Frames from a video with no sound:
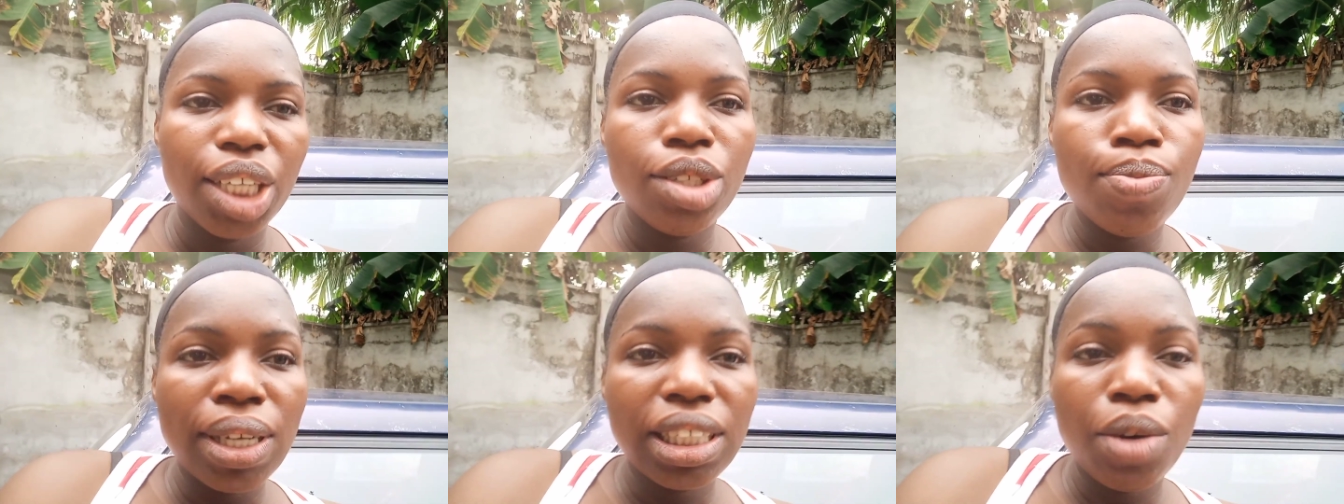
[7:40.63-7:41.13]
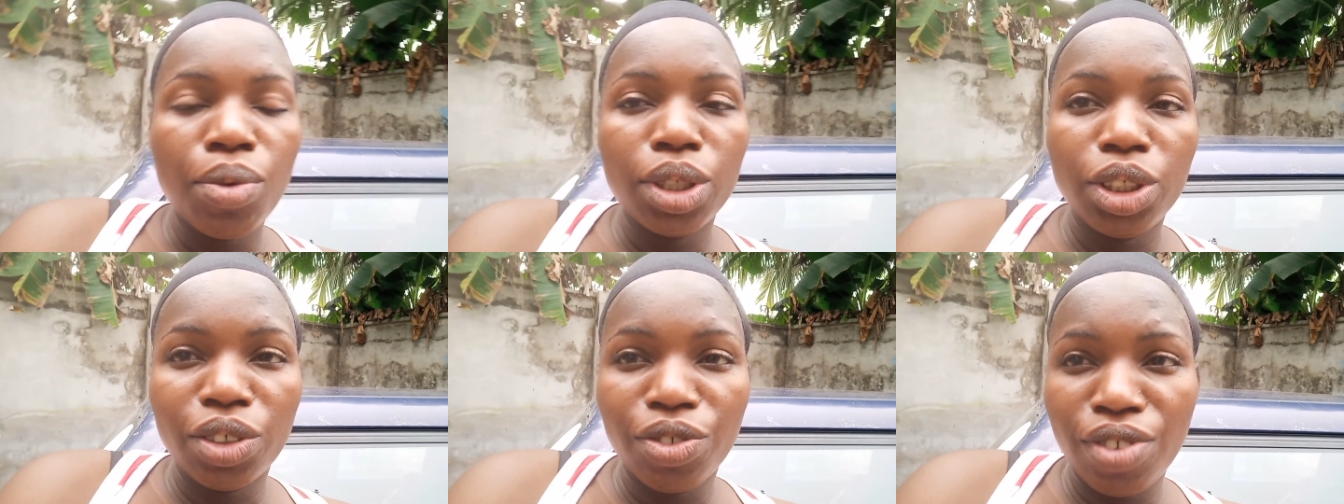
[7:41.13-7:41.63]
No matter
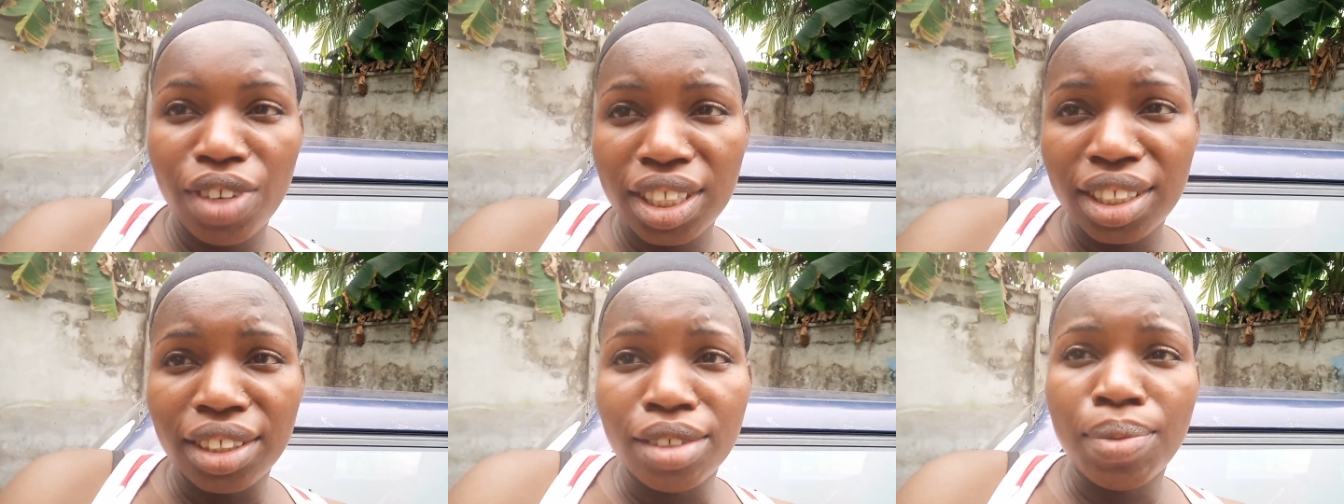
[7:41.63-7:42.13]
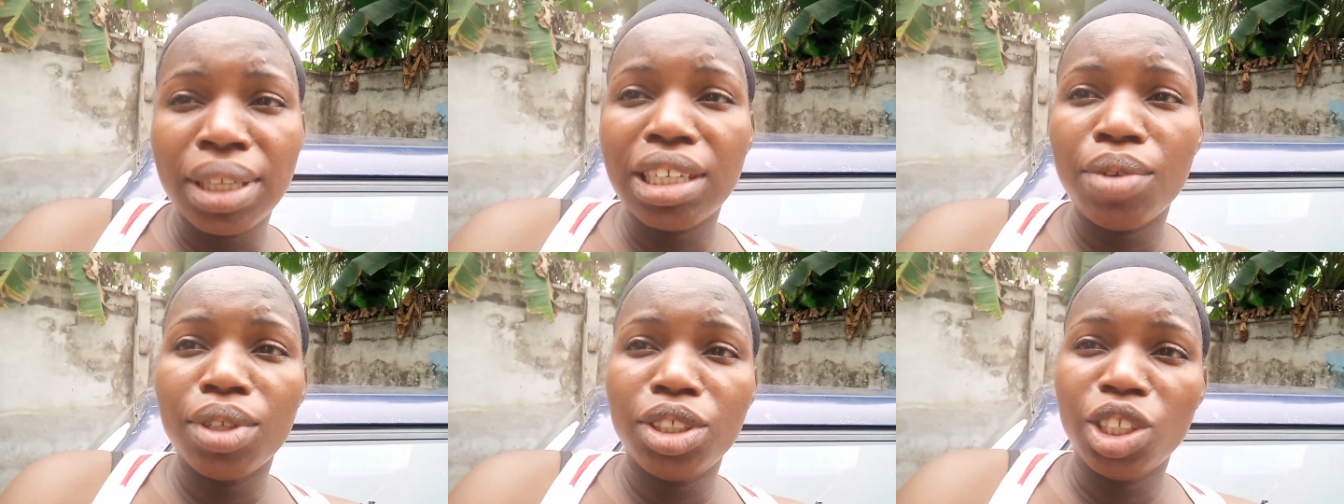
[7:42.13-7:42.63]
what you're facing, no
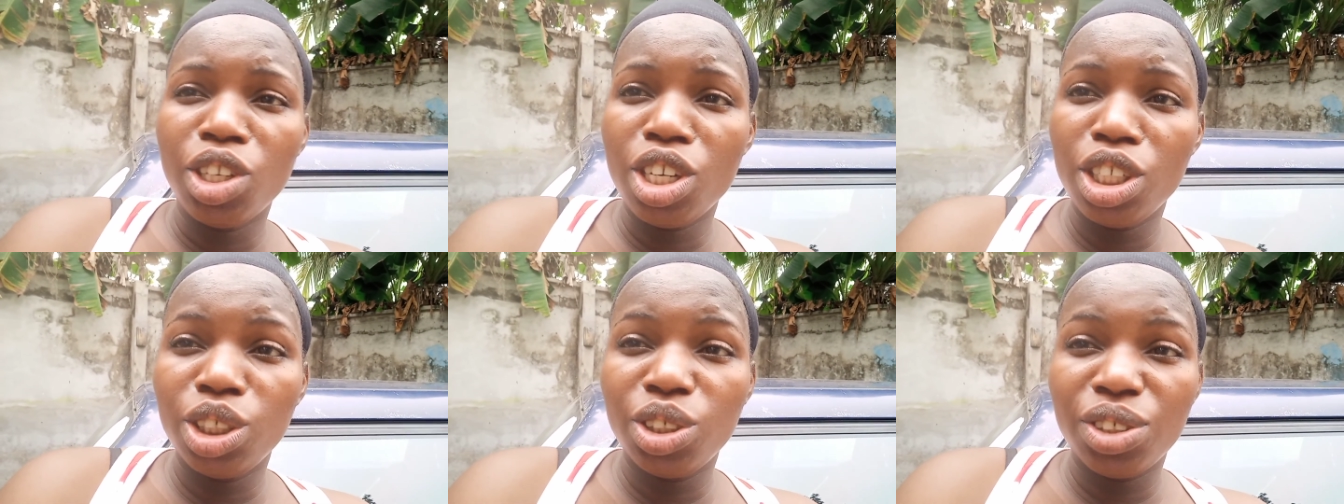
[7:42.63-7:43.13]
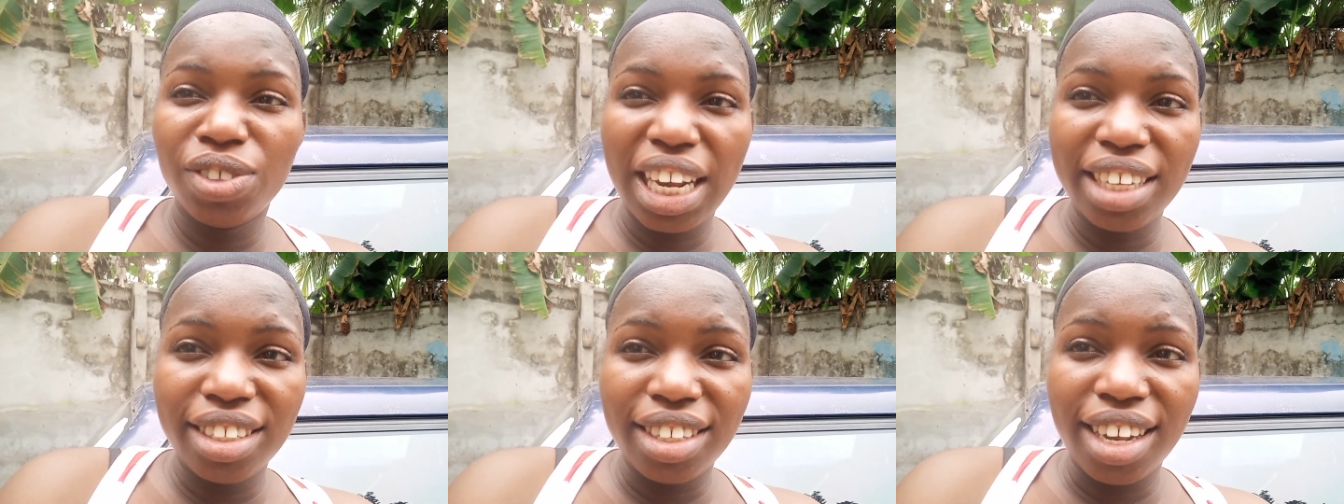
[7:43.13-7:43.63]
matter what you're going through
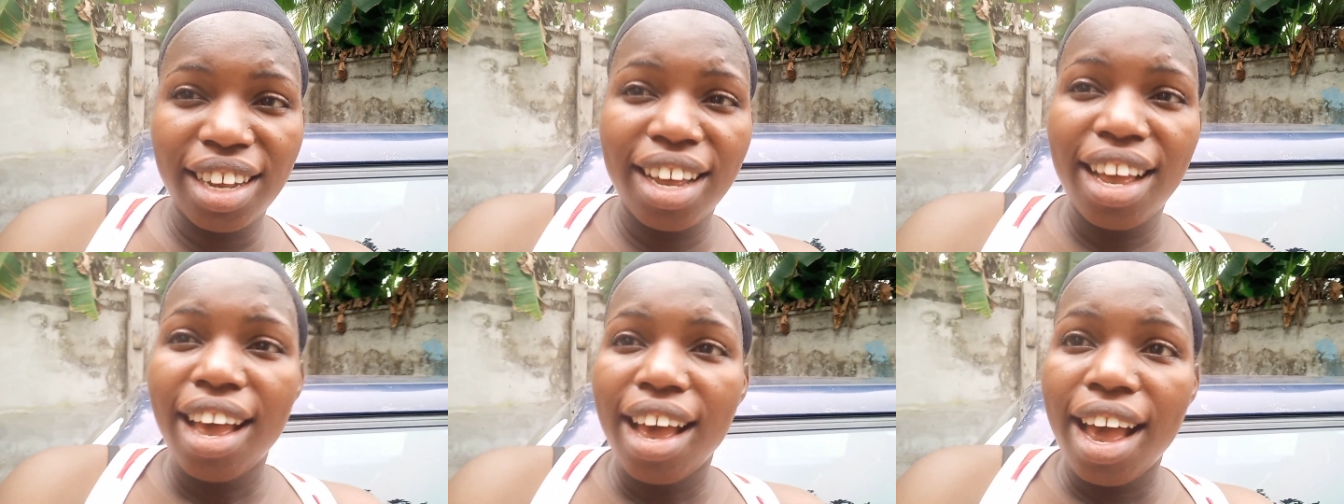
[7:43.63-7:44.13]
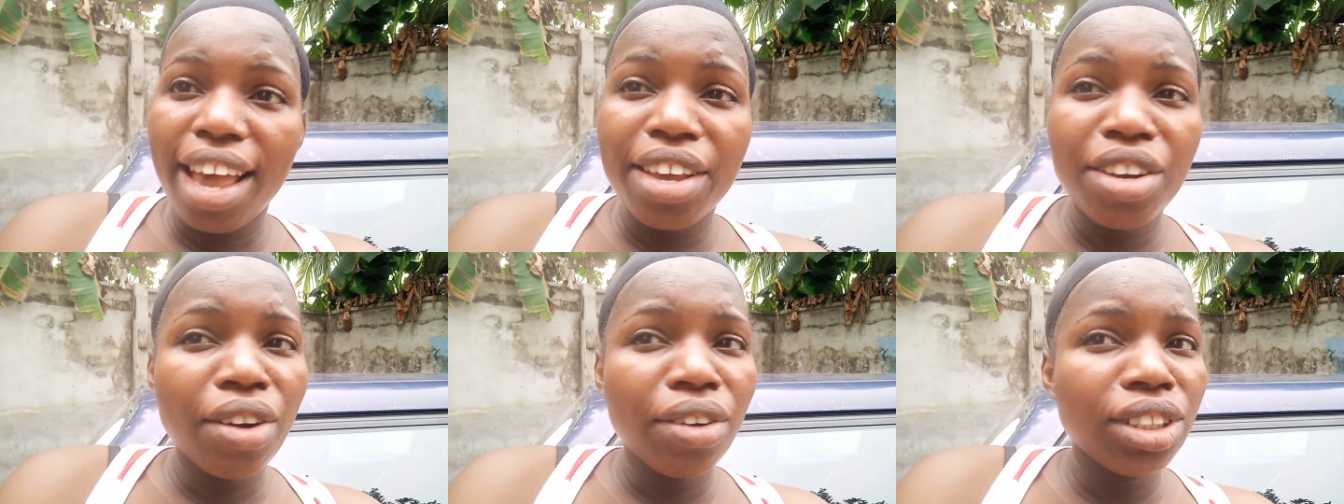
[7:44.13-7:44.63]
right now, I
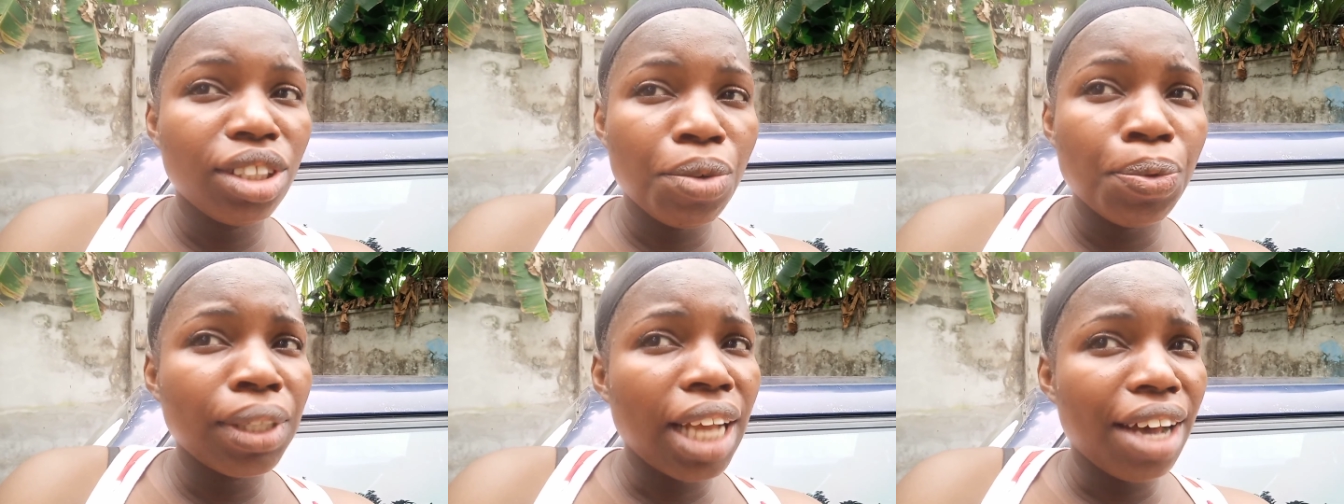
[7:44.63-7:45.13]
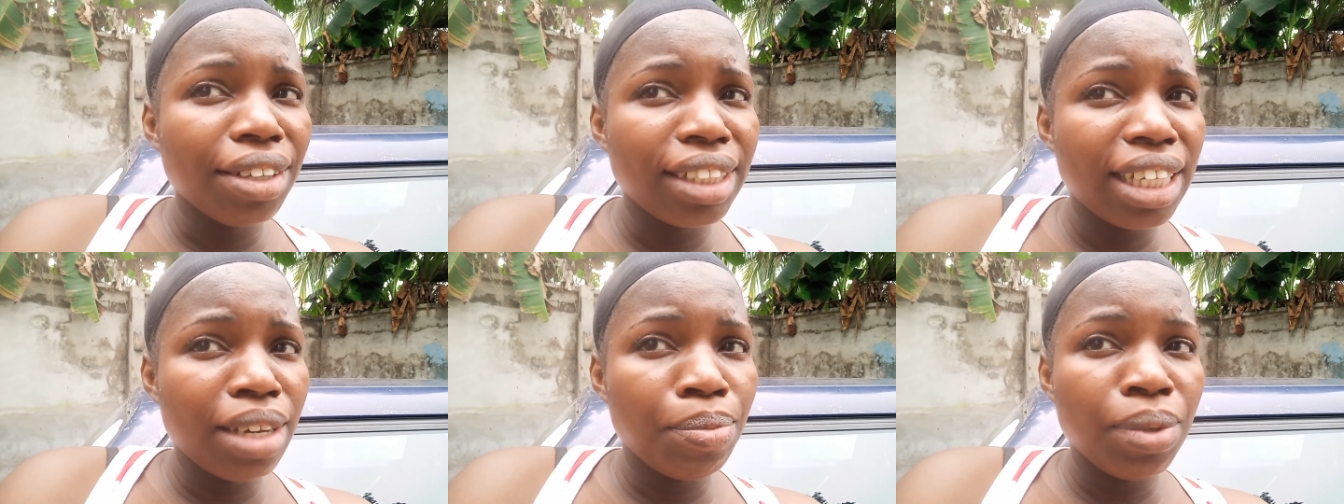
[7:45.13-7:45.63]
encourage someone out
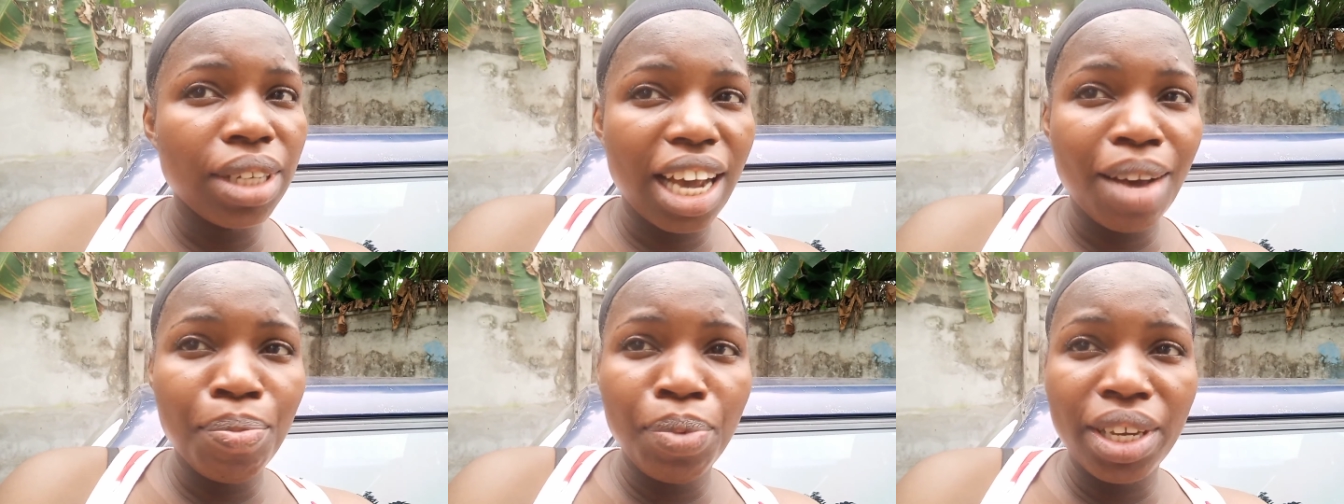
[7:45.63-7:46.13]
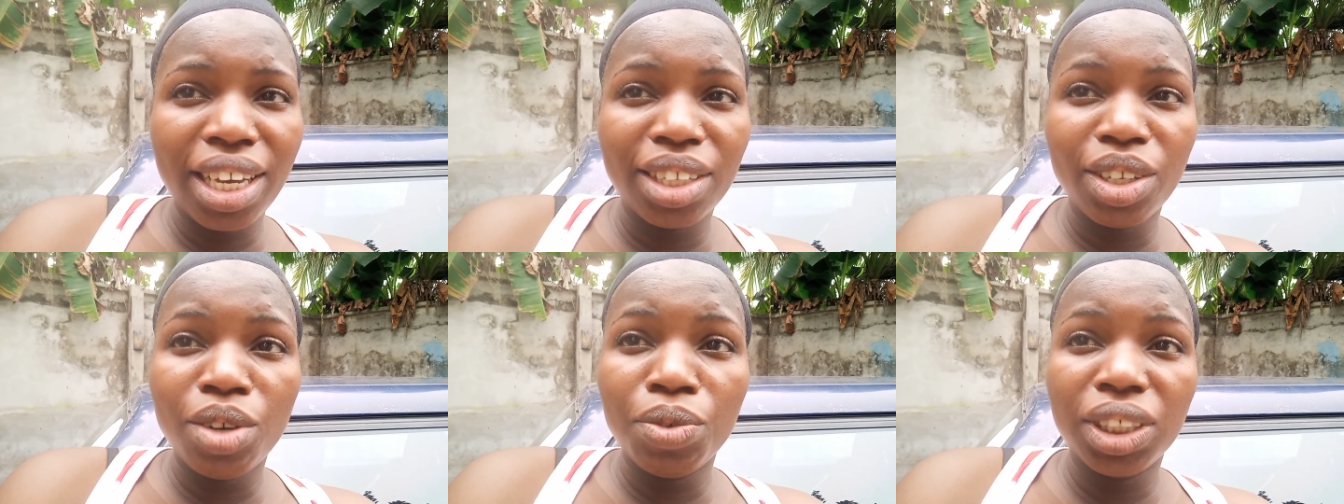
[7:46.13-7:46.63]
there, be happy and
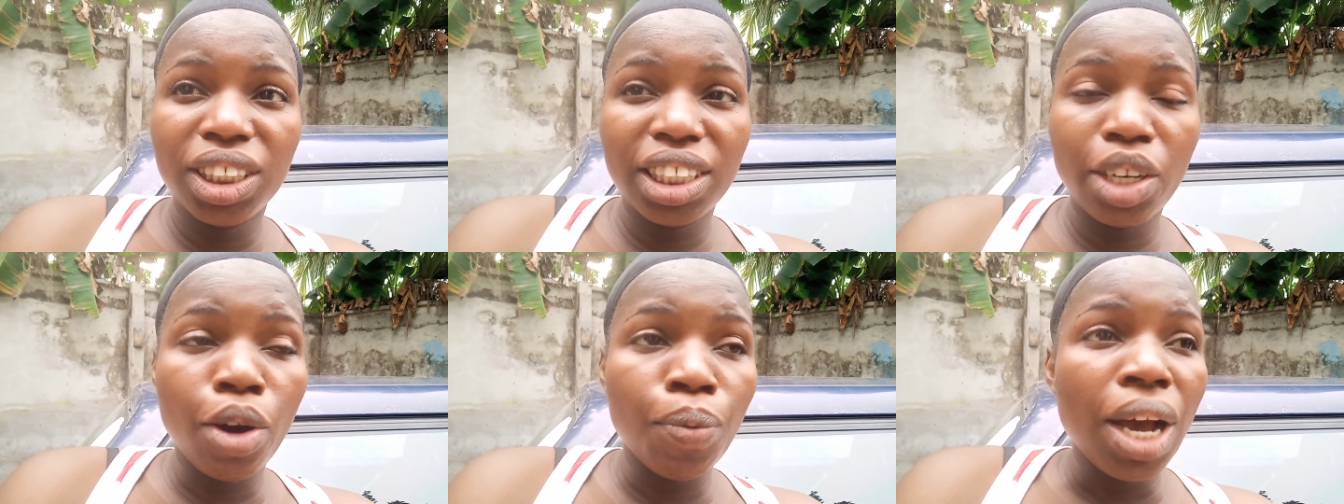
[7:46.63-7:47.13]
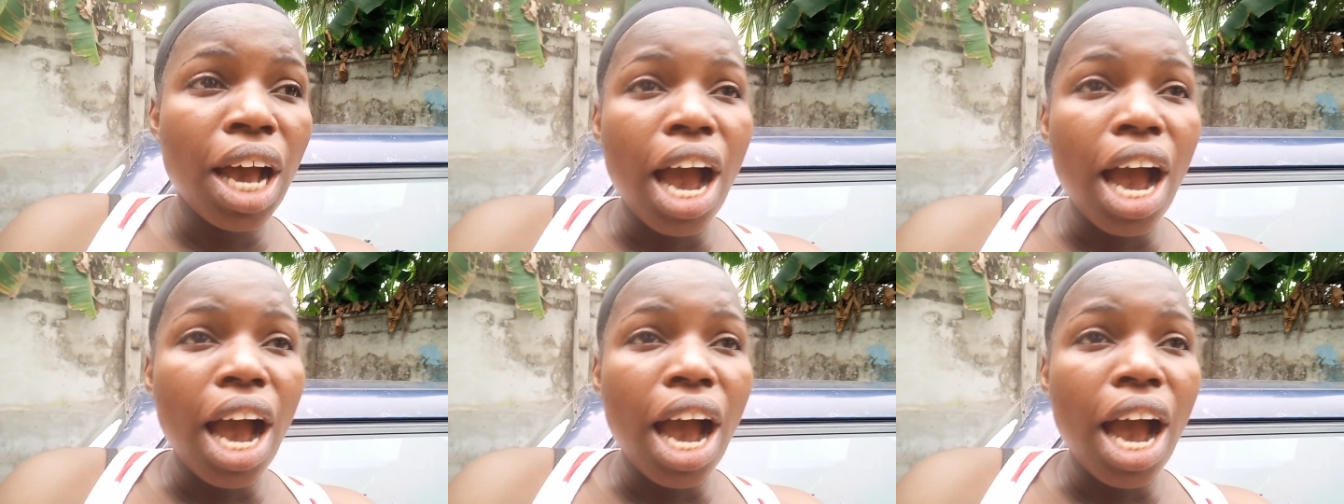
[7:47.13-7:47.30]
always cheer up.